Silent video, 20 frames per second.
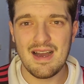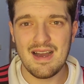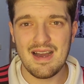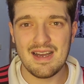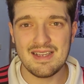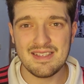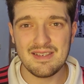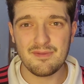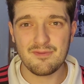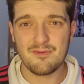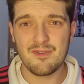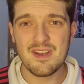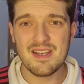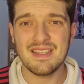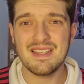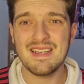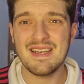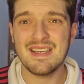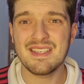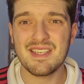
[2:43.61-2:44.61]
And it
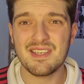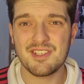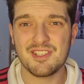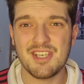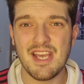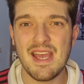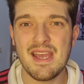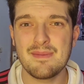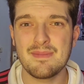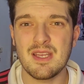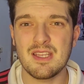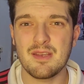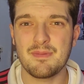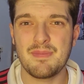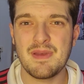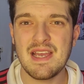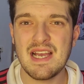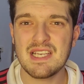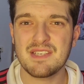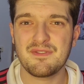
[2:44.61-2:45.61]
really is a shame that the
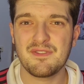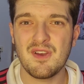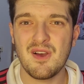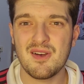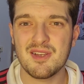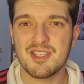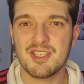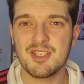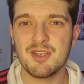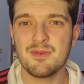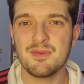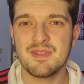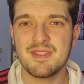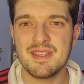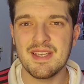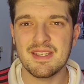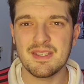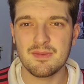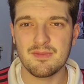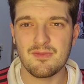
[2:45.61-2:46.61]
PSVR 2
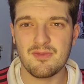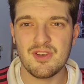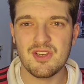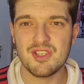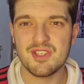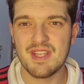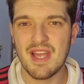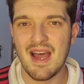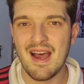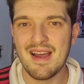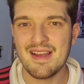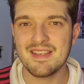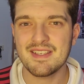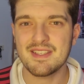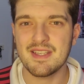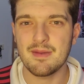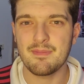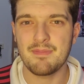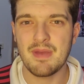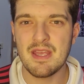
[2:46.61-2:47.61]
didn't reach the heights
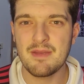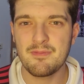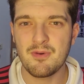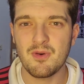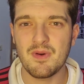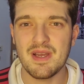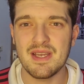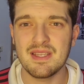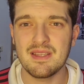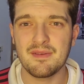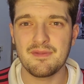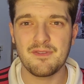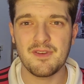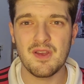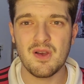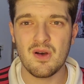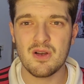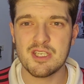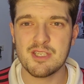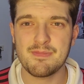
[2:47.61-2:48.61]
that people in the
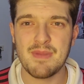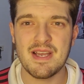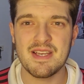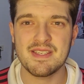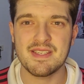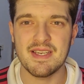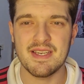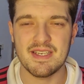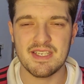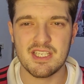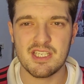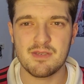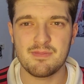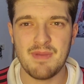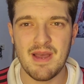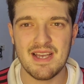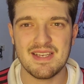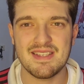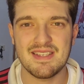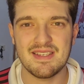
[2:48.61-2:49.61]
VR space
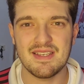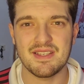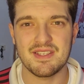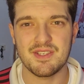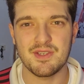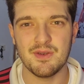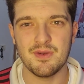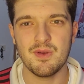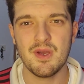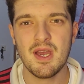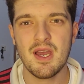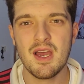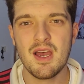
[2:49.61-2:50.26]
expected it to,